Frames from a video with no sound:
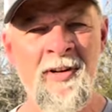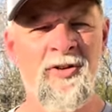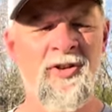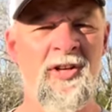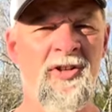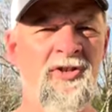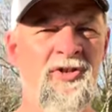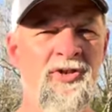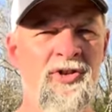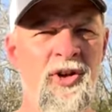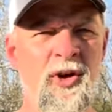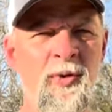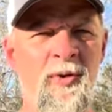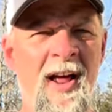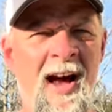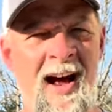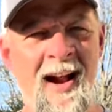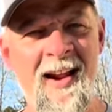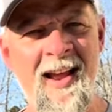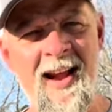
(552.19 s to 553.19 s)
Just do
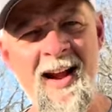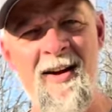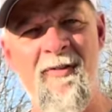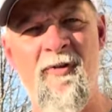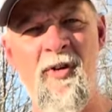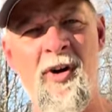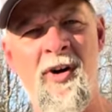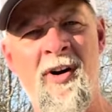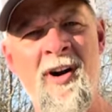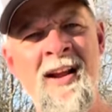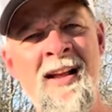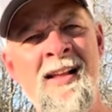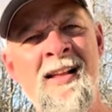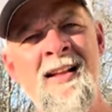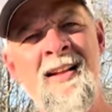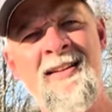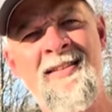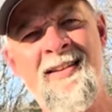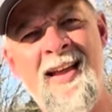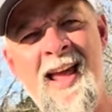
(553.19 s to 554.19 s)
not ever
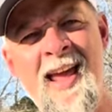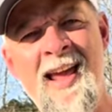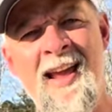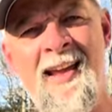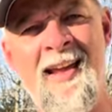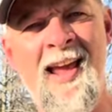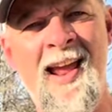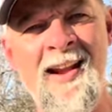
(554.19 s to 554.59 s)
take